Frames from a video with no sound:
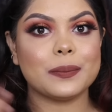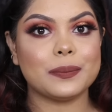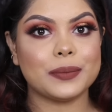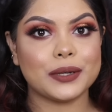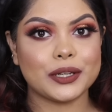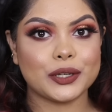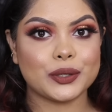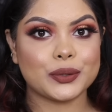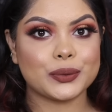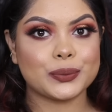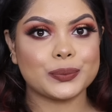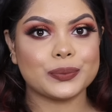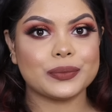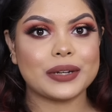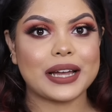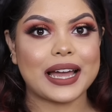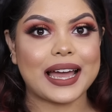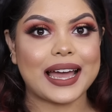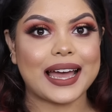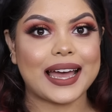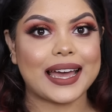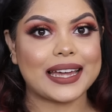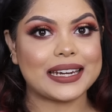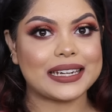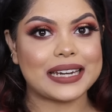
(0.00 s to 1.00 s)
Plume
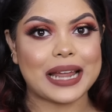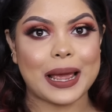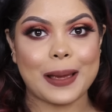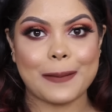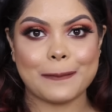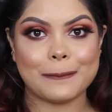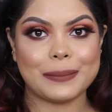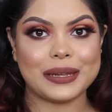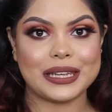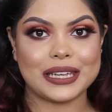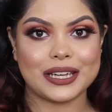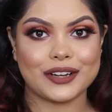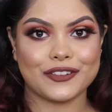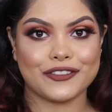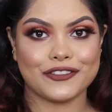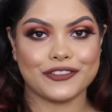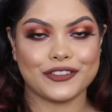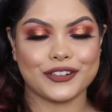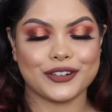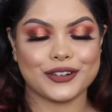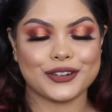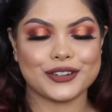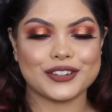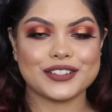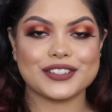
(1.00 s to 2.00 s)
and me,
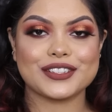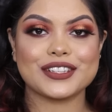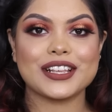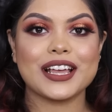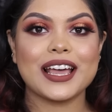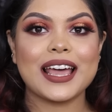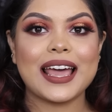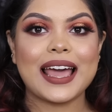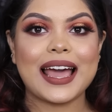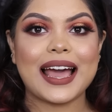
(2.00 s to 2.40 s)
of course.